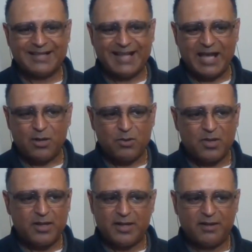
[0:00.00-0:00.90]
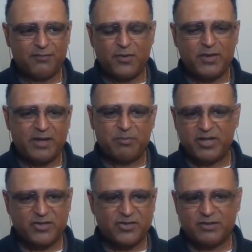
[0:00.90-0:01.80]
Now, if you can
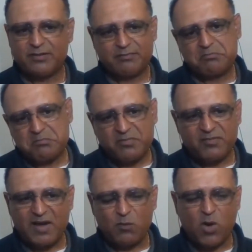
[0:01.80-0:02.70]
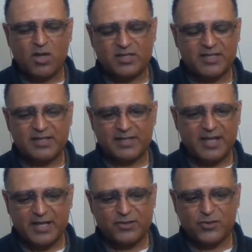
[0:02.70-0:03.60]
picture, if I walked in and
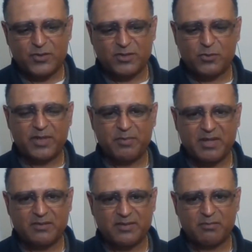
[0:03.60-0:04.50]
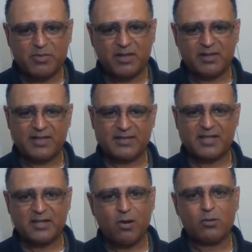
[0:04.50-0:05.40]
hand you a 20-pound dumbbell and
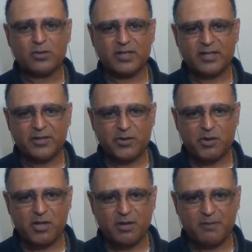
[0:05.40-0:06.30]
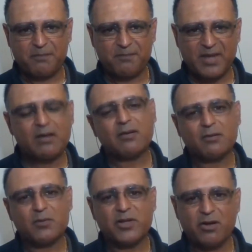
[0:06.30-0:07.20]
said, hold it in your arm, how
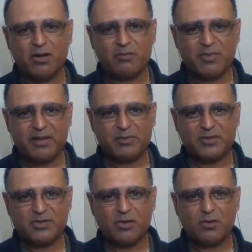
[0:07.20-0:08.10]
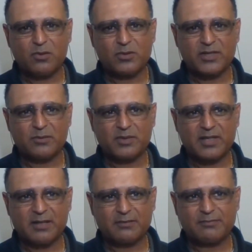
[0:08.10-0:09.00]
long will your arm be able to hold it
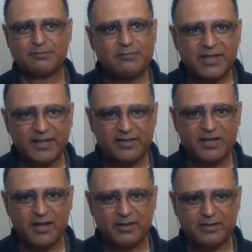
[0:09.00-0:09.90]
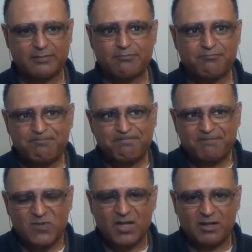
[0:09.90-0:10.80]
without getting tired?
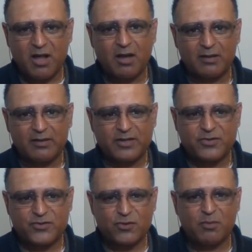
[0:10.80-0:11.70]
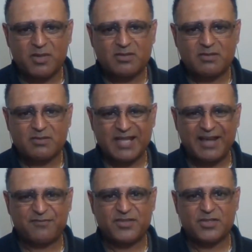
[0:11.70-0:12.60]
Not long. Your muscles
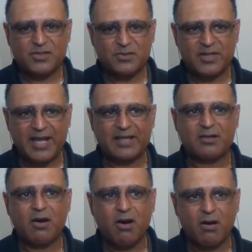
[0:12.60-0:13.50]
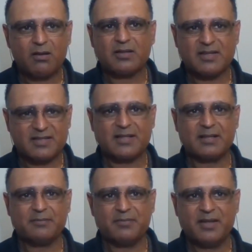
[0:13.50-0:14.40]
have to do that all the
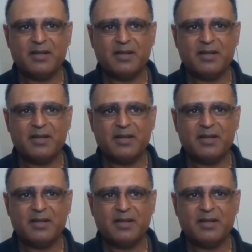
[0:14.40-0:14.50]
time.